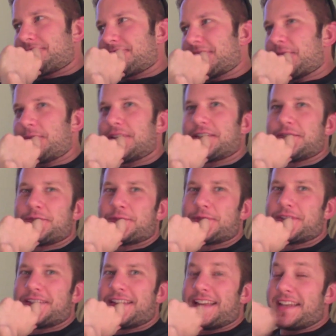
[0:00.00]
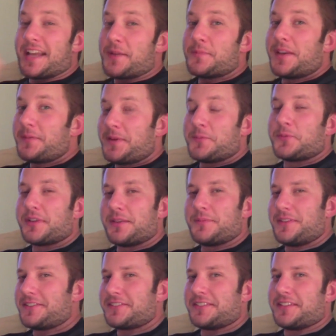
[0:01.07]
I'm looking forward to that. Not many people get
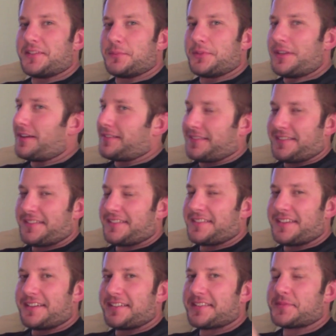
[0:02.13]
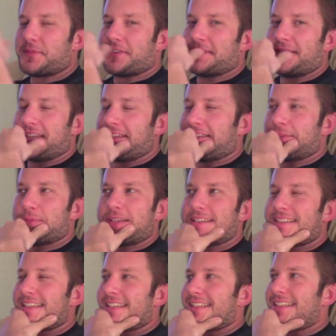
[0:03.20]
mentioned on the blog. This is not a small deal. I'm
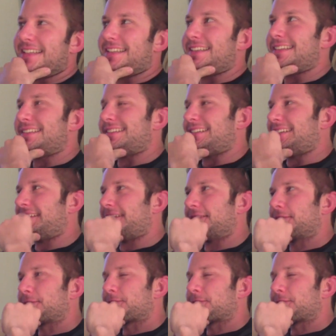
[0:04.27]
not taking that lightly.